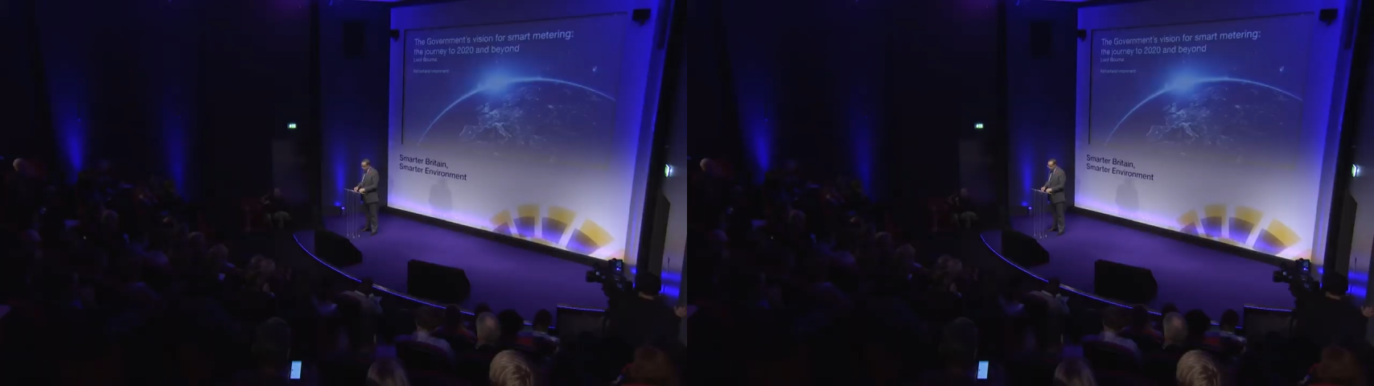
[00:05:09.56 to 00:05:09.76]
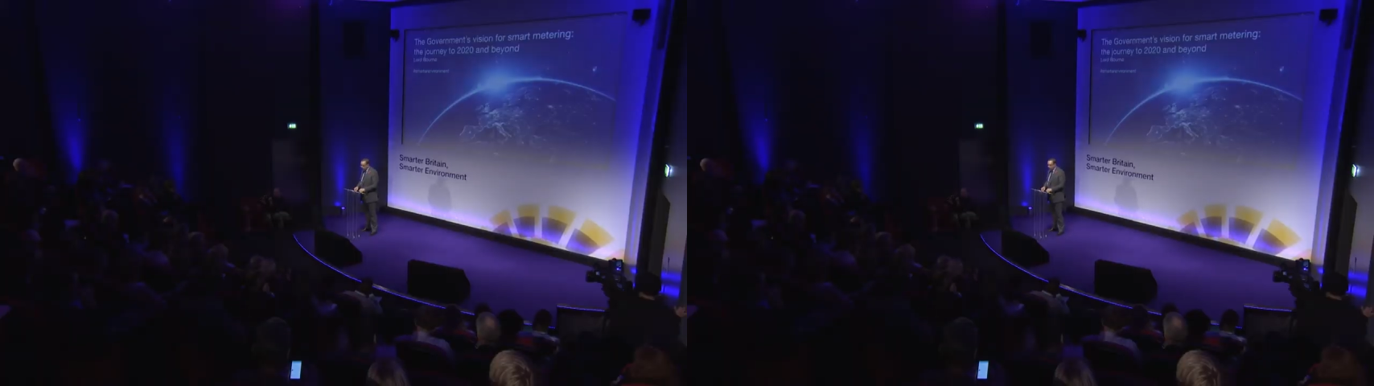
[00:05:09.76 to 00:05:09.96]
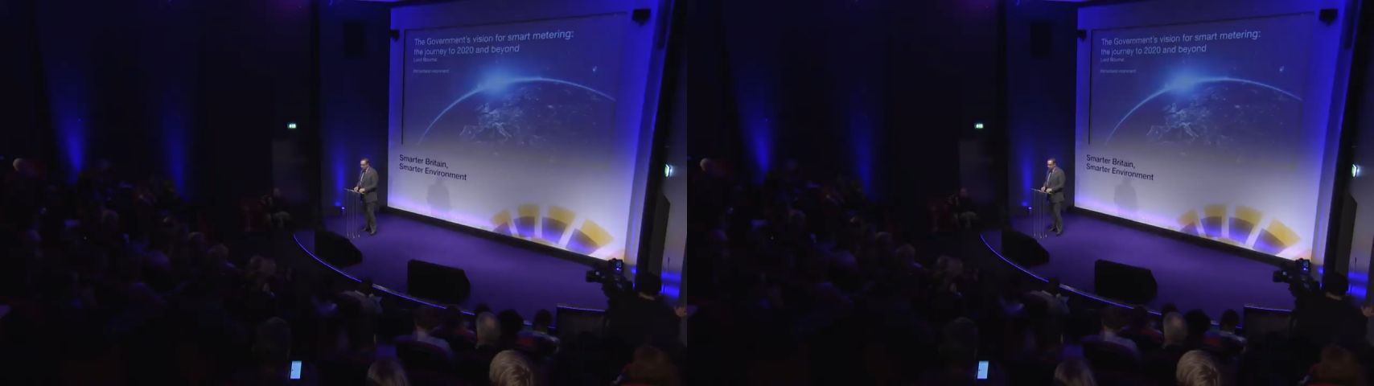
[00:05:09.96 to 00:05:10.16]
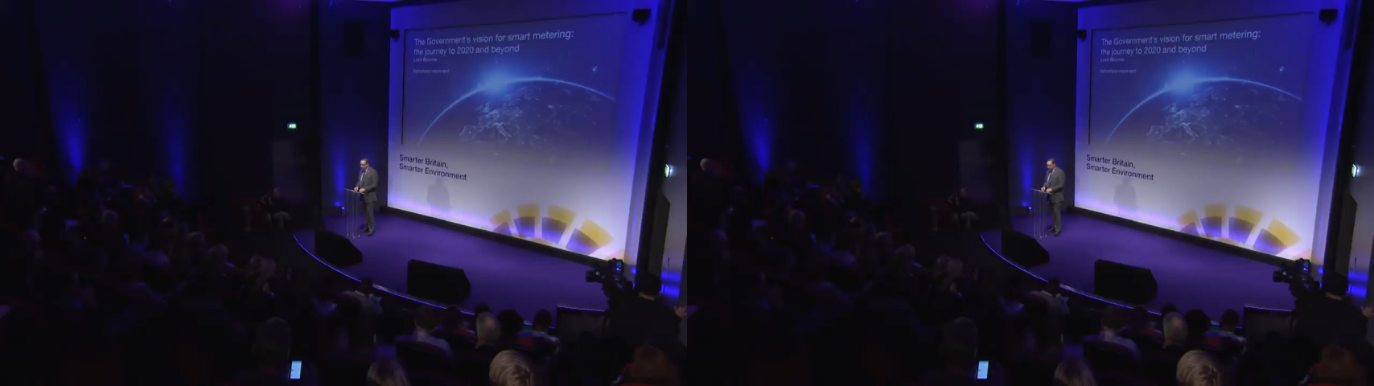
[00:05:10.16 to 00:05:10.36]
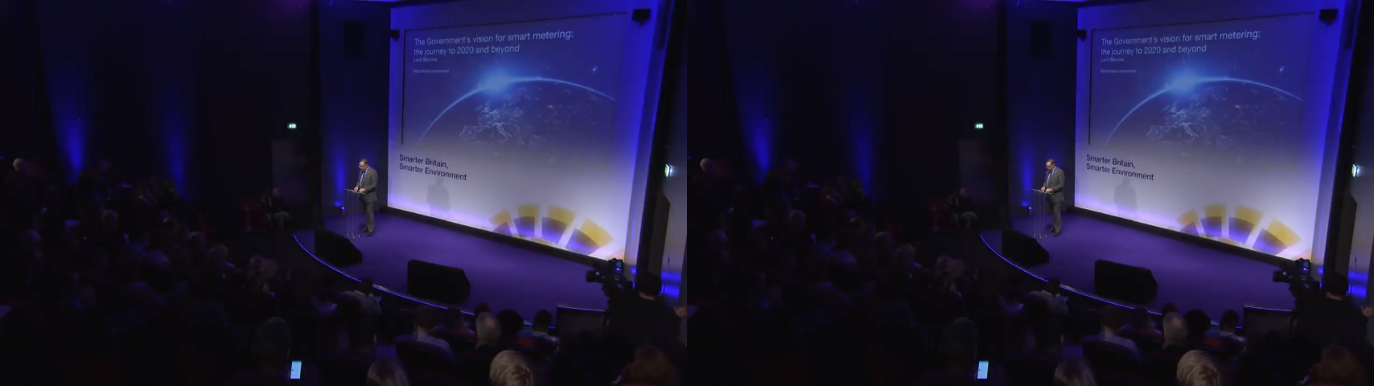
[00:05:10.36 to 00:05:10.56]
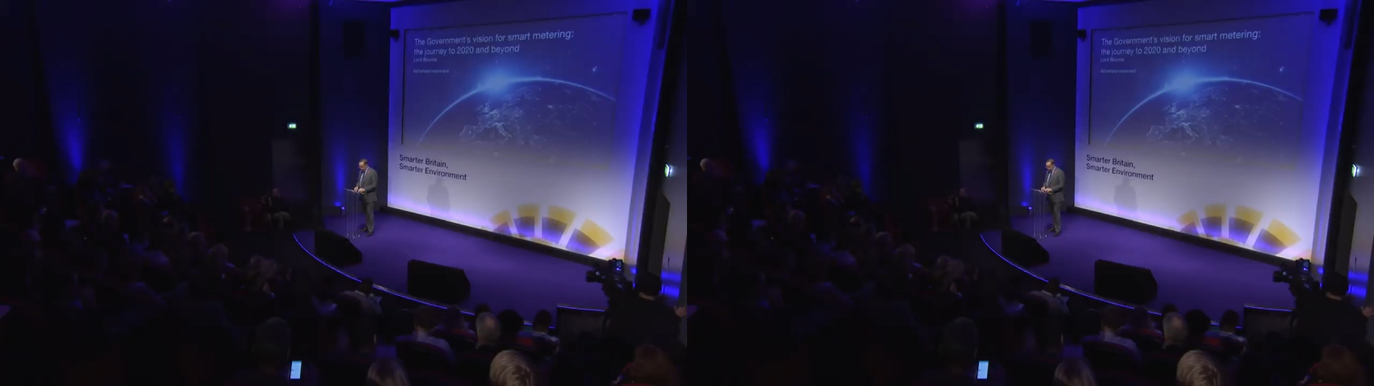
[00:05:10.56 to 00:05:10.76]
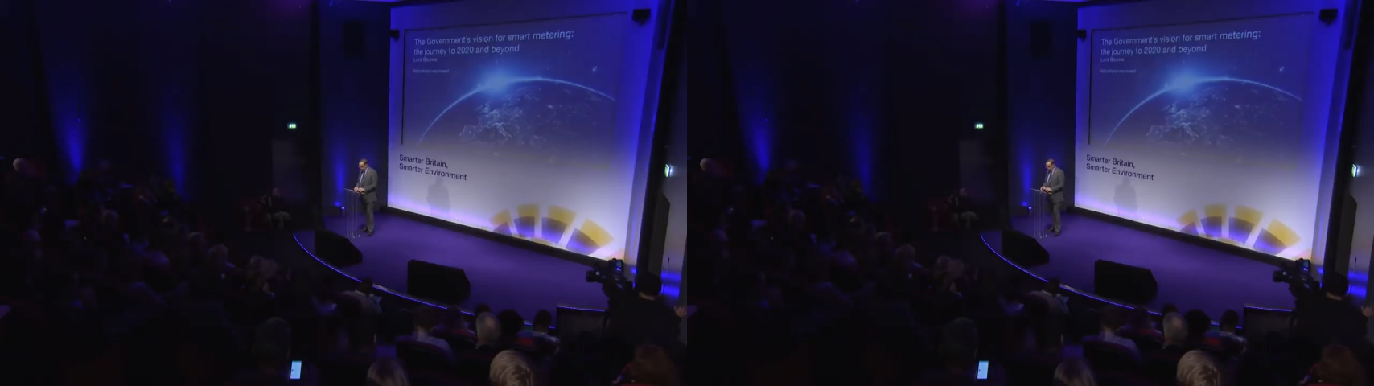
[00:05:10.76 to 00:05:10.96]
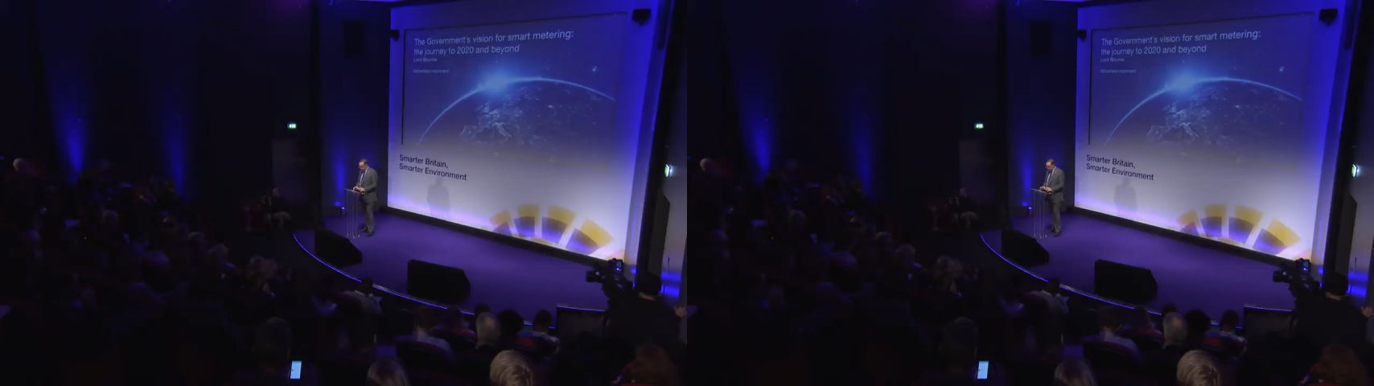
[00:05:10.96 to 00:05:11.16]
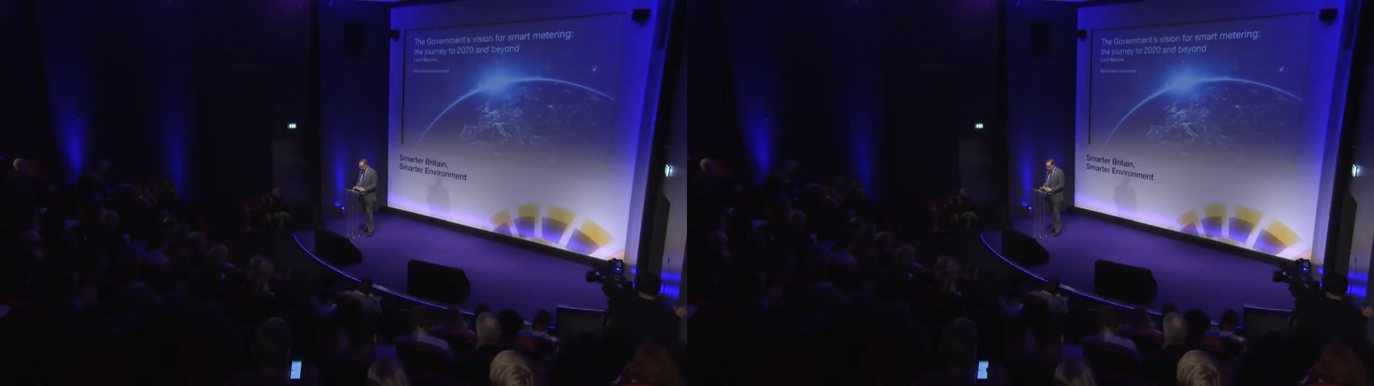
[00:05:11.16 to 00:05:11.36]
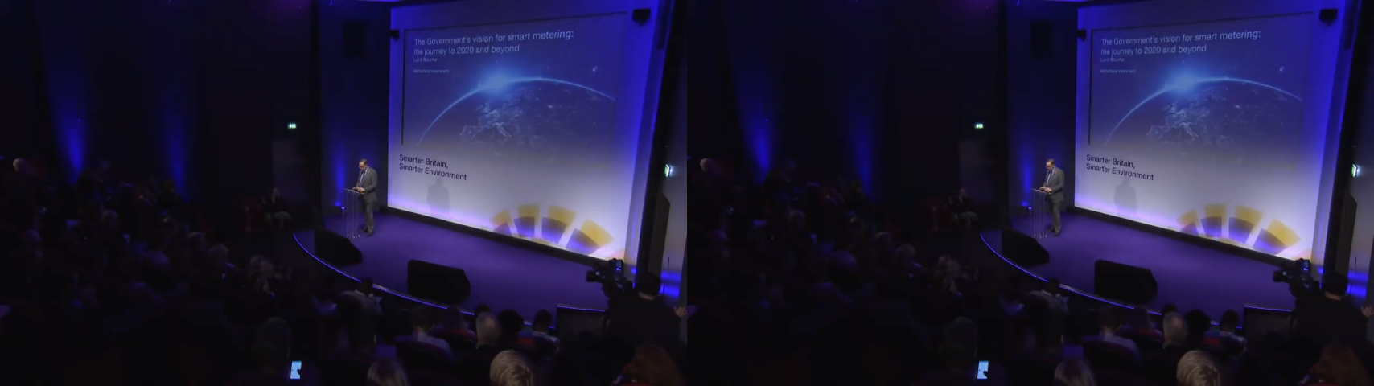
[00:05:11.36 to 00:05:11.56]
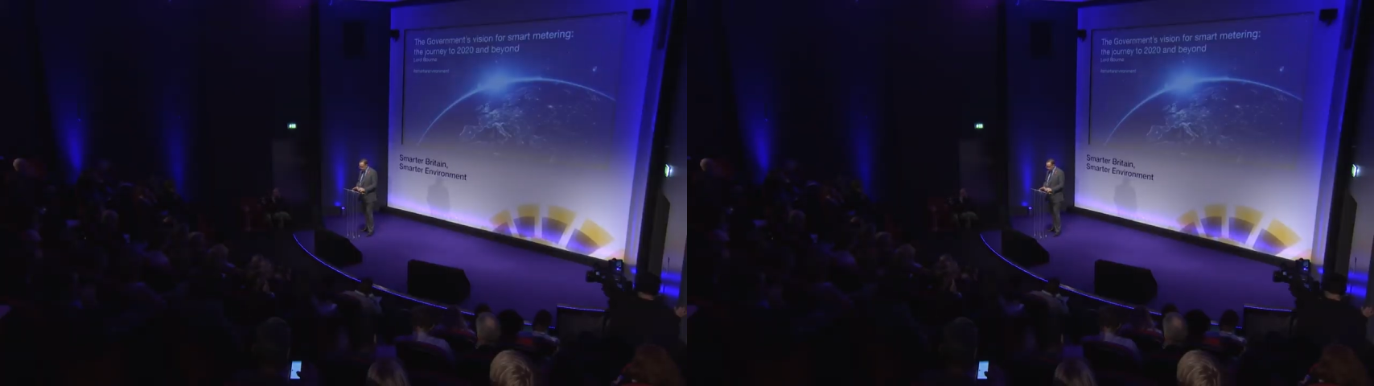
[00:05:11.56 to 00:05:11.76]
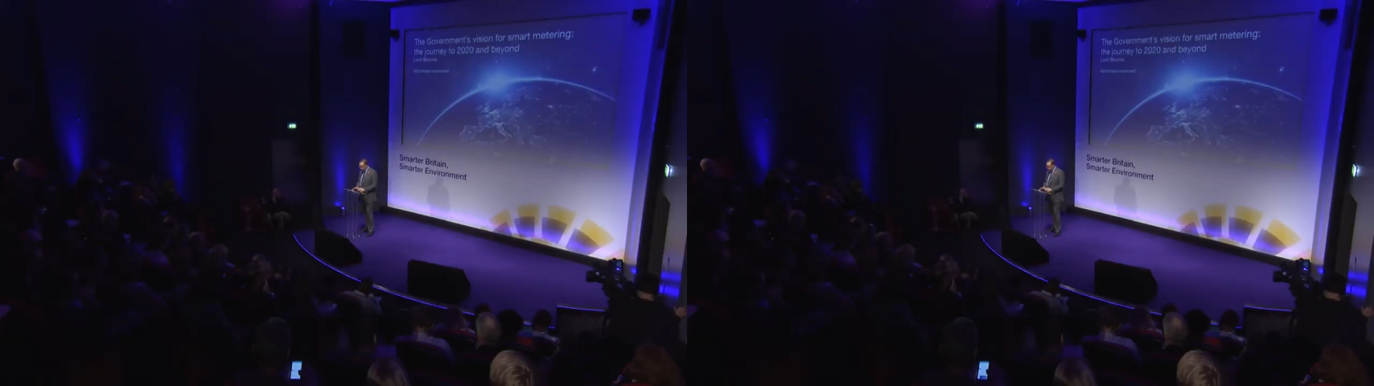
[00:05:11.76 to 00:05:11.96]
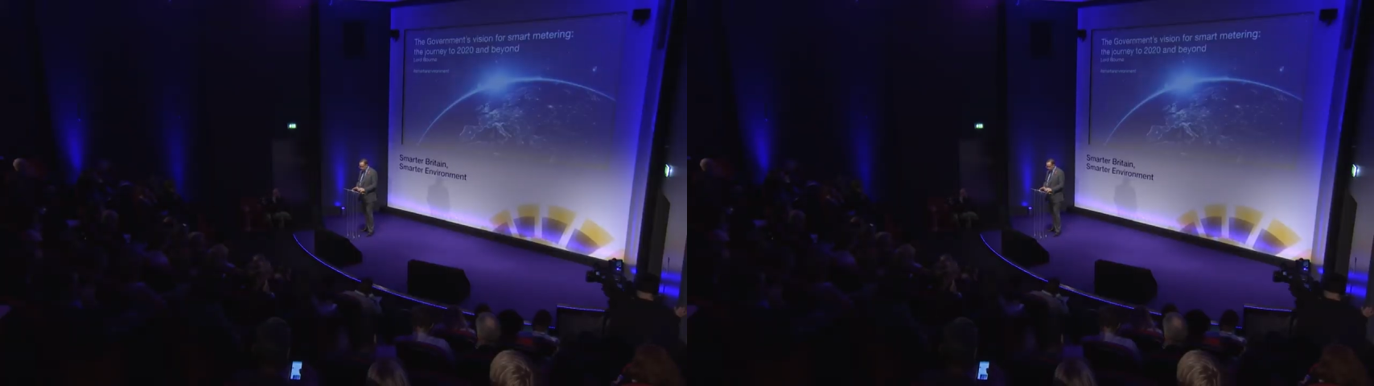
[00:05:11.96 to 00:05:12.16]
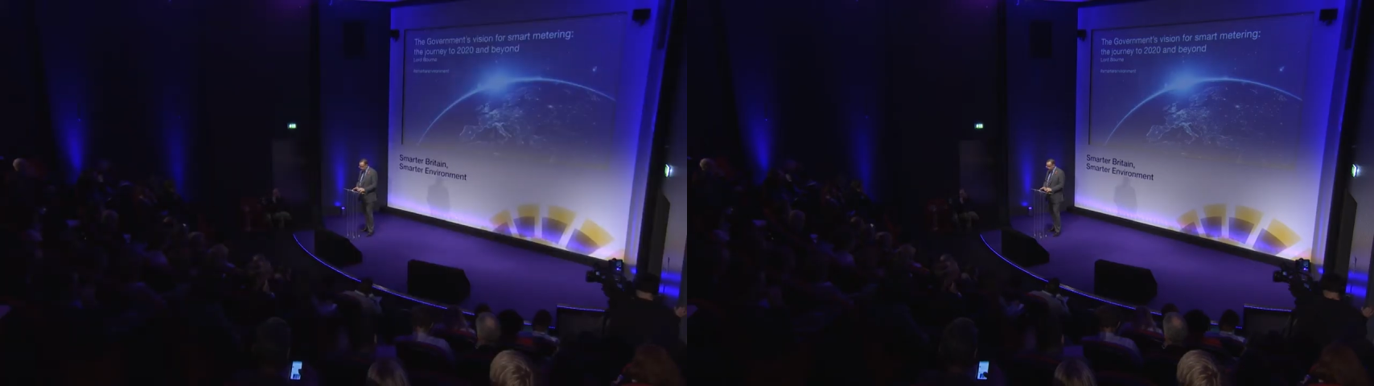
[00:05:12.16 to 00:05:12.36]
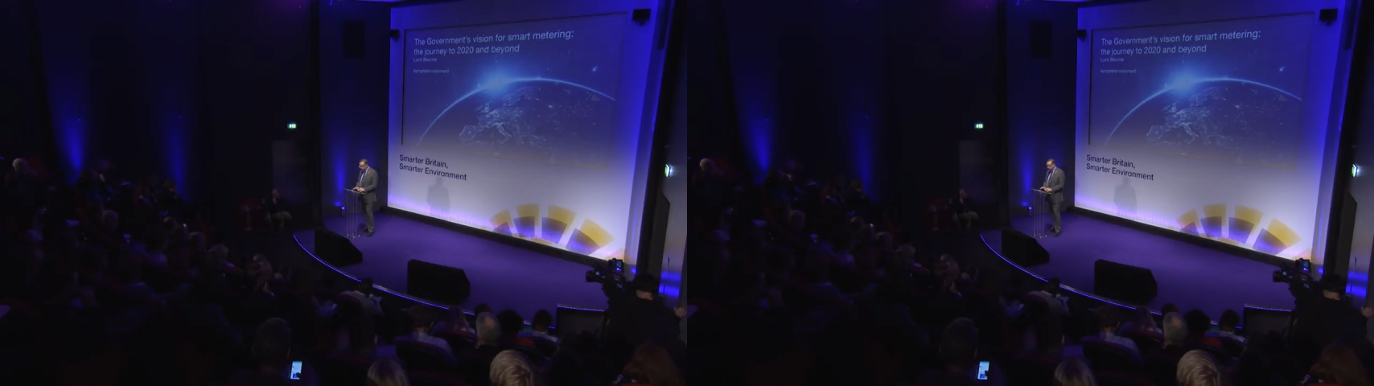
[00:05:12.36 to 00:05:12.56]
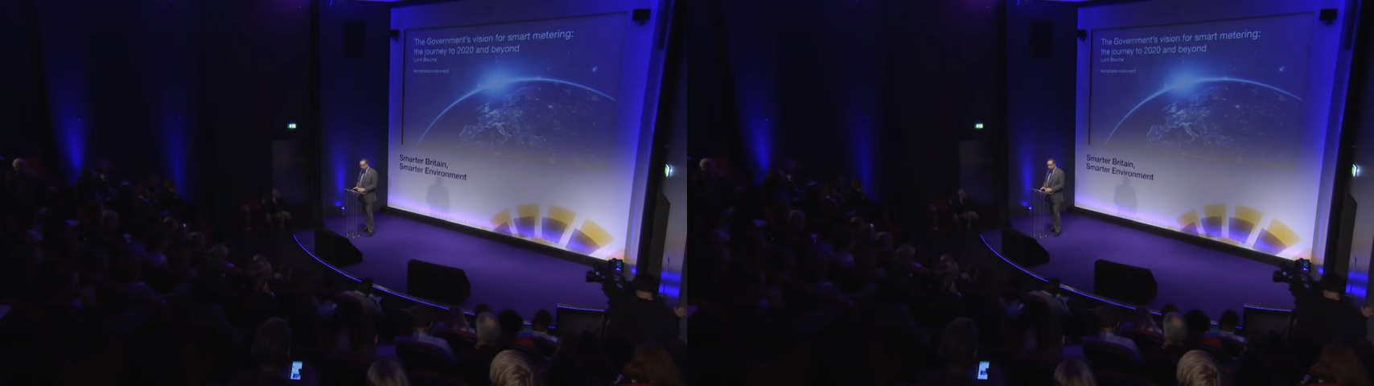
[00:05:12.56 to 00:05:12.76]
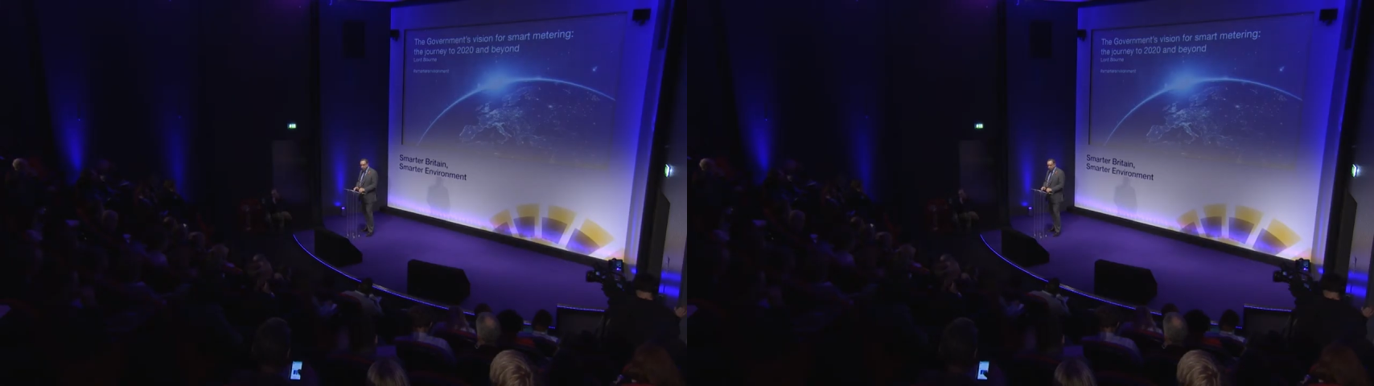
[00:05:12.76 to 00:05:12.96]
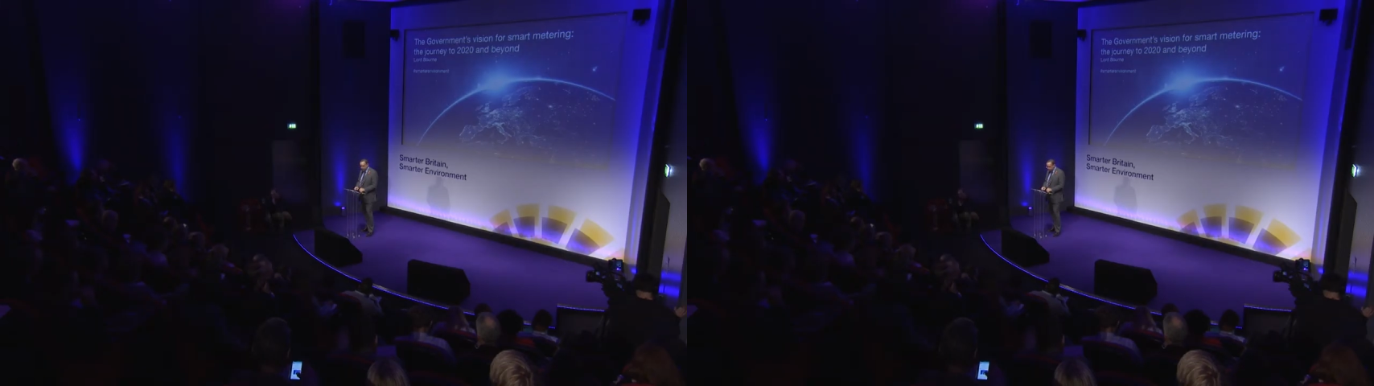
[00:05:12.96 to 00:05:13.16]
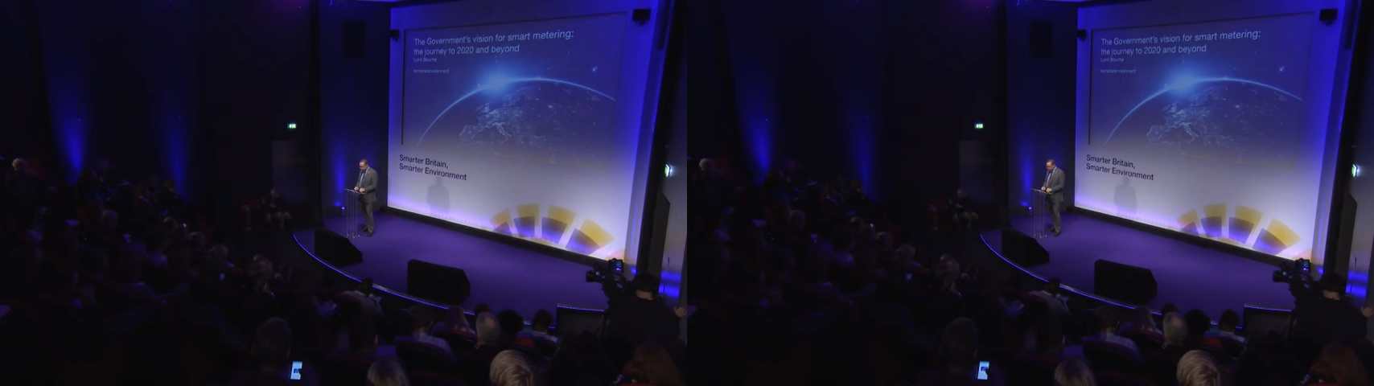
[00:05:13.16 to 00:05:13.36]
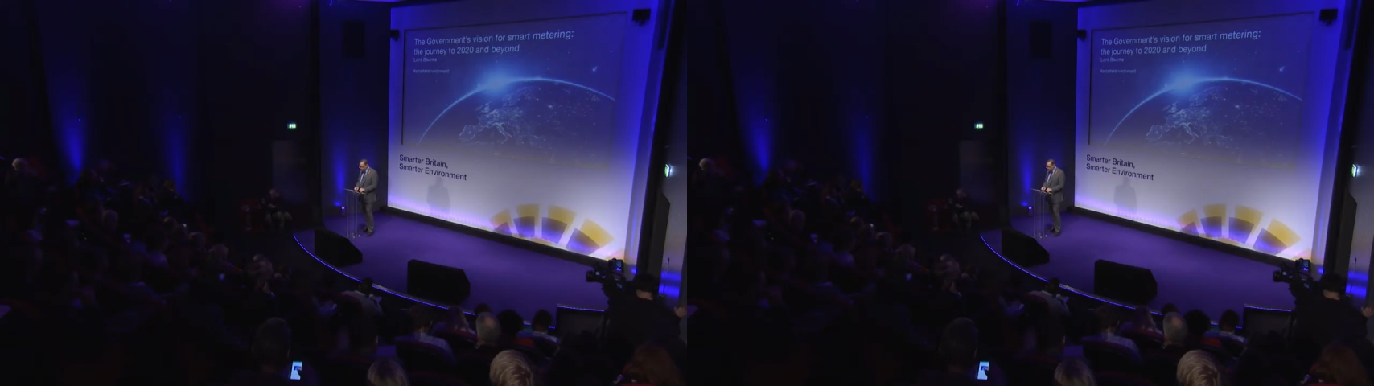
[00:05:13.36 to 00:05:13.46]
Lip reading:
No face is visible, so there are no lips to read.